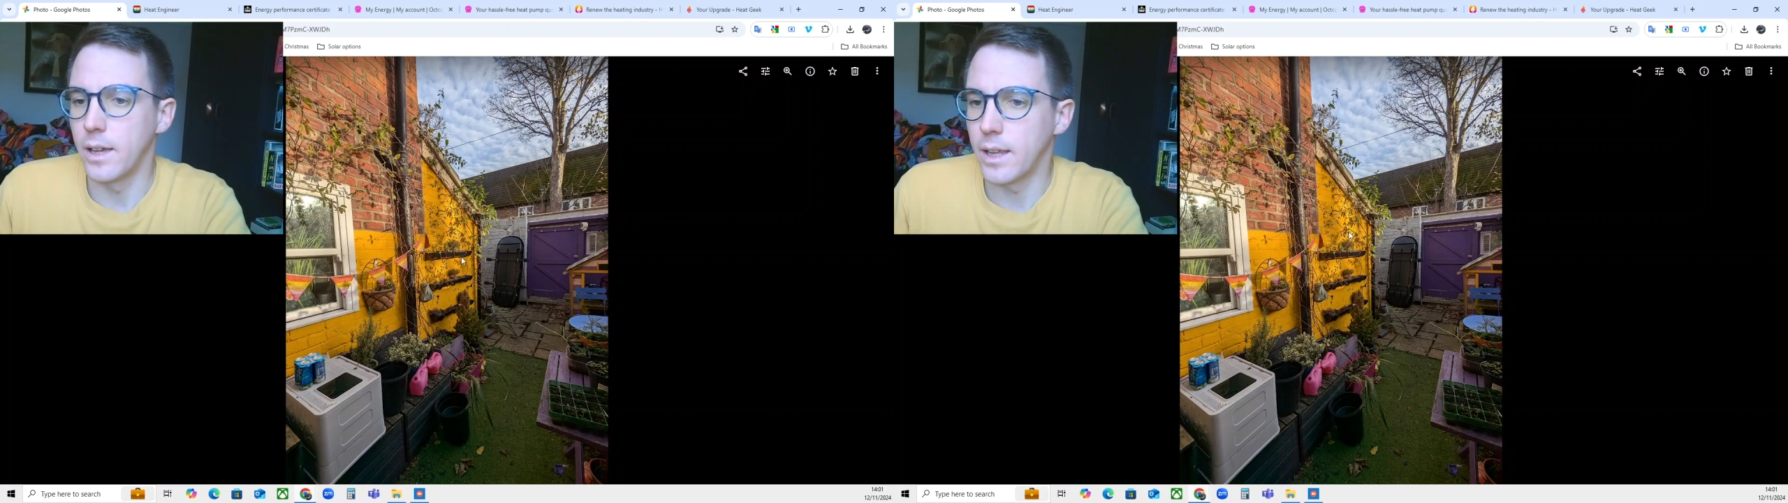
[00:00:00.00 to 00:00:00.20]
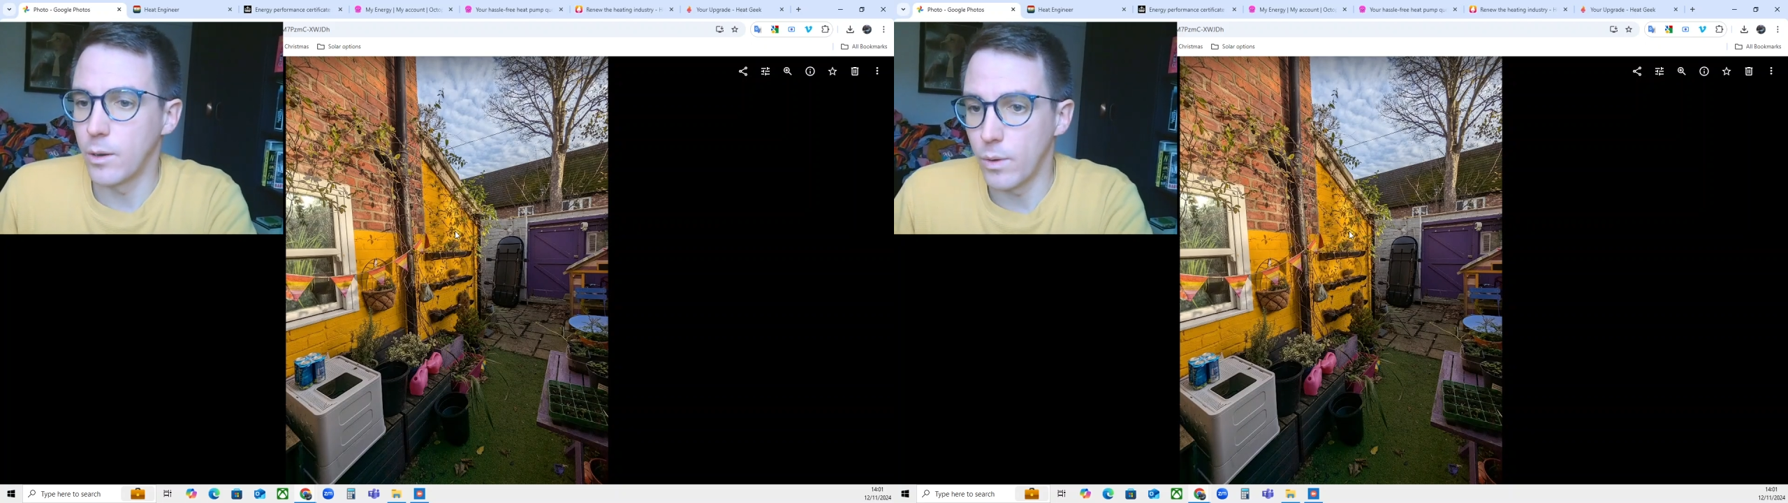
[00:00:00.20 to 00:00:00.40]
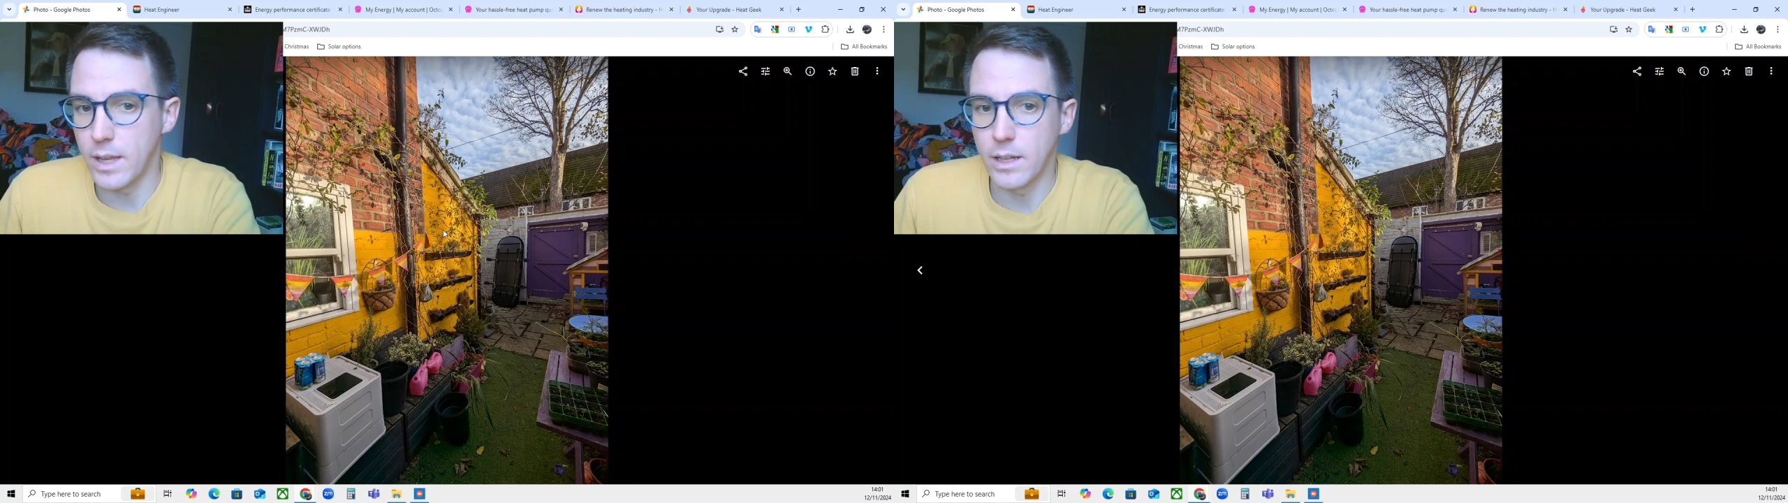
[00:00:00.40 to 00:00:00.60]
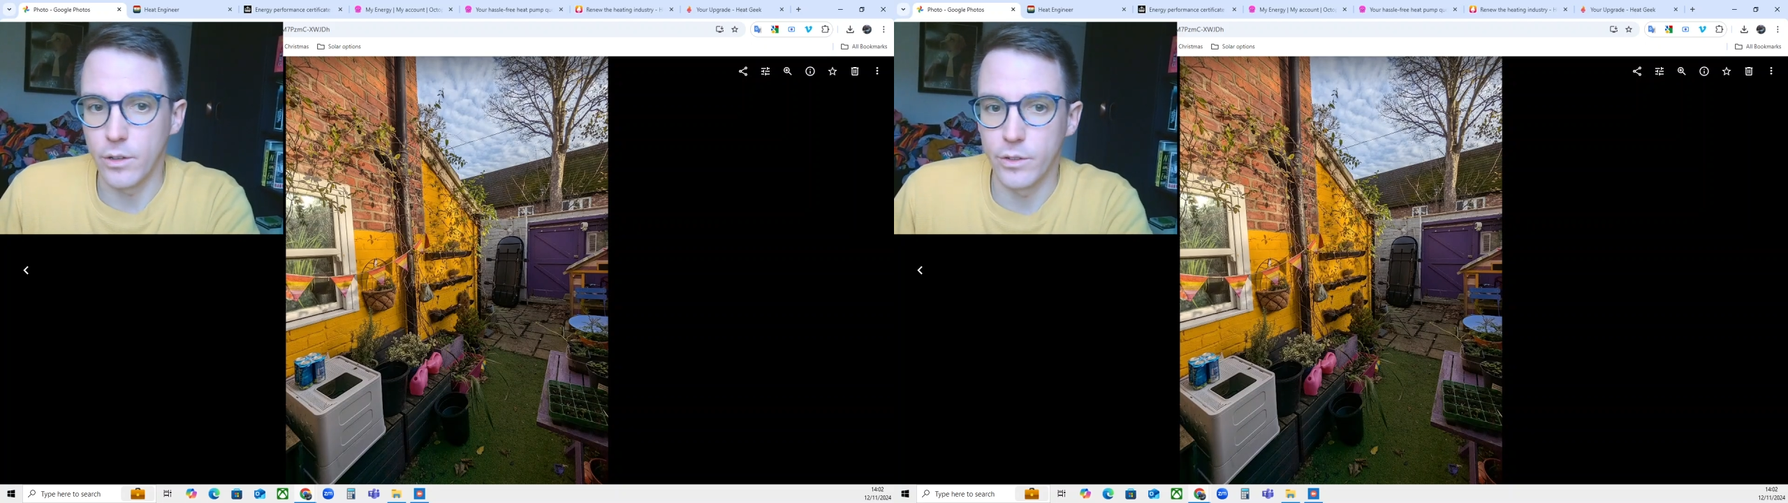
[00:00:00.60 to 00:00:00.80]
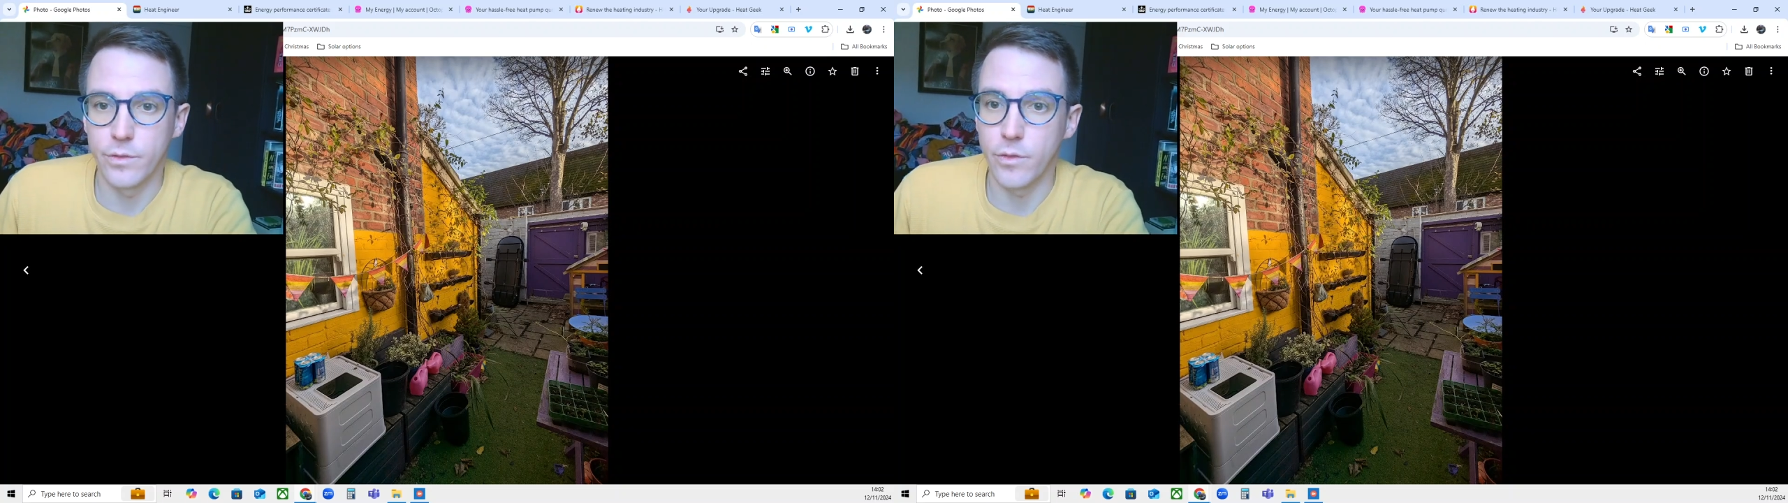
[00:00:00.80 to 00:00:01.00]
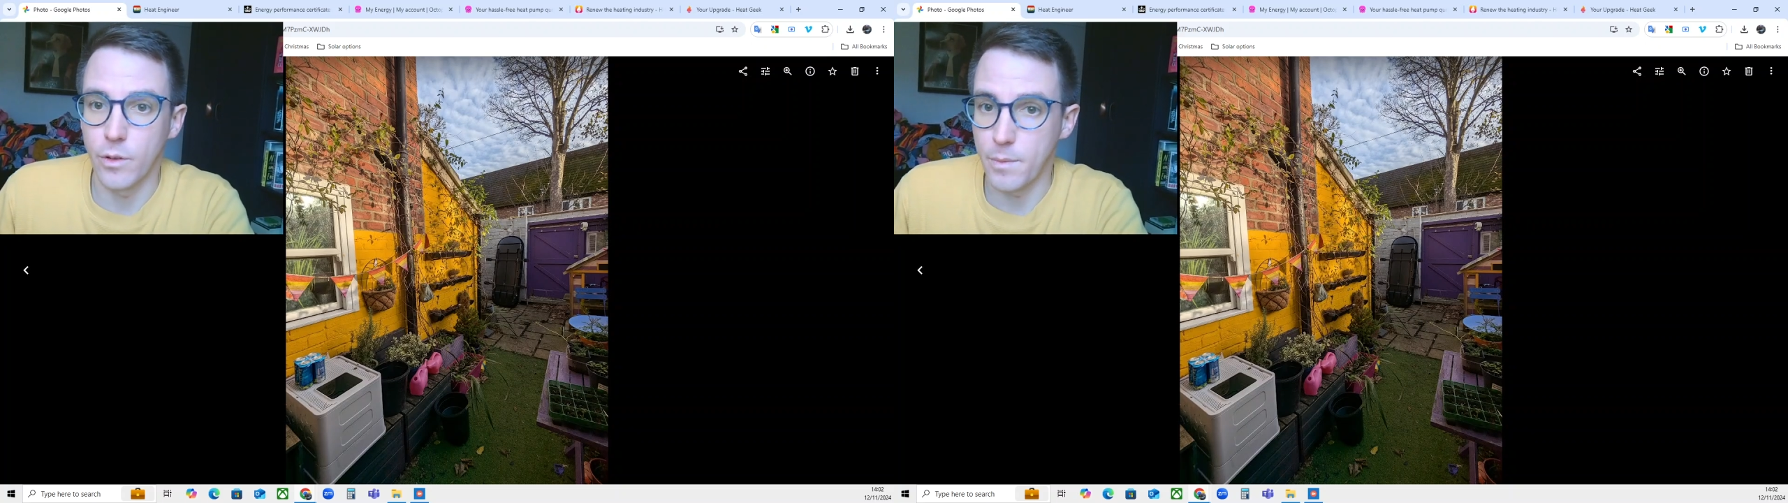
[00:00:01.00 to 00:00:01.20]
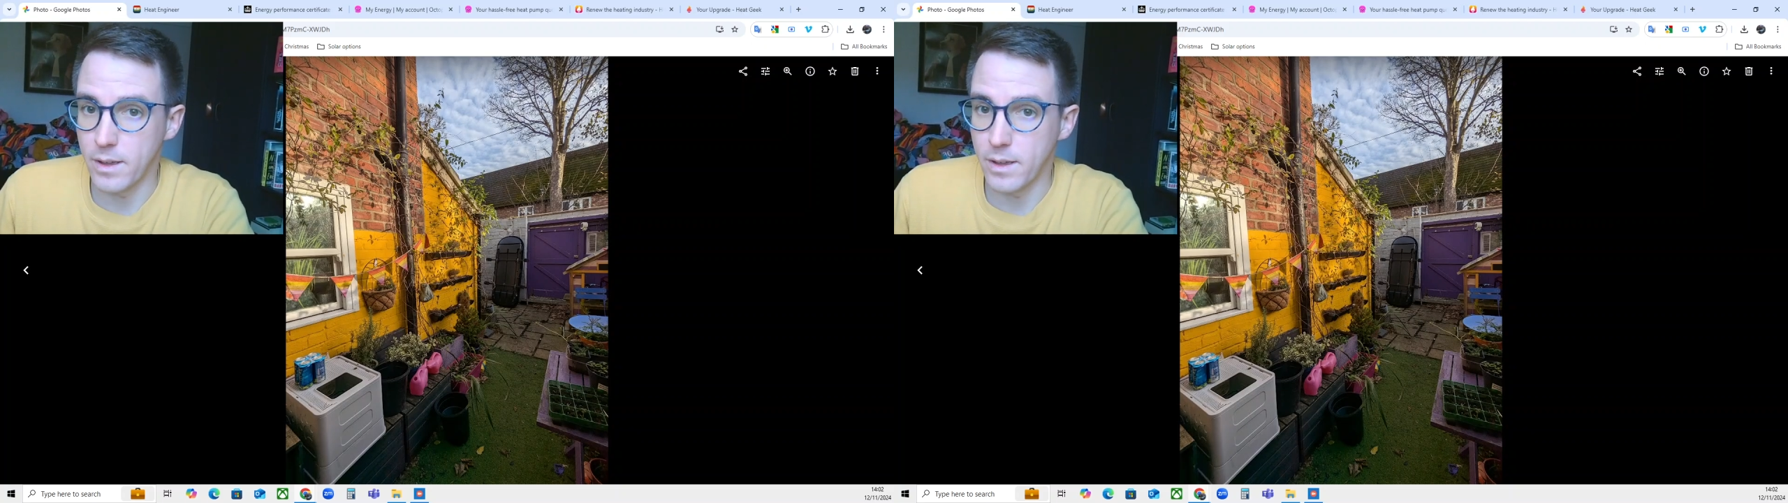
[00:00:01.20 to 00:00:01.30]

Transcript: kilowatt heat loss from